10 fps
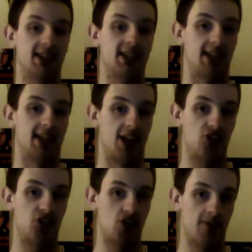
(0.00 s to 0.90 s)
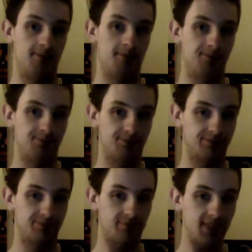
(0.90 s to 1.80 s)
Kucinich.
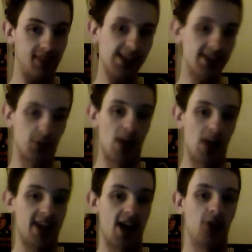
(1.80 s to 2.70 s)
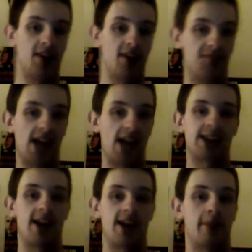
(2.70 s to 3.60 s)
So why in the hell would they flock
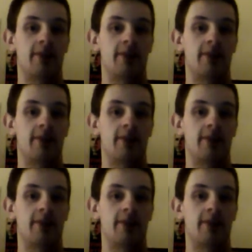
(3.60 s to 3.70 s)
to him?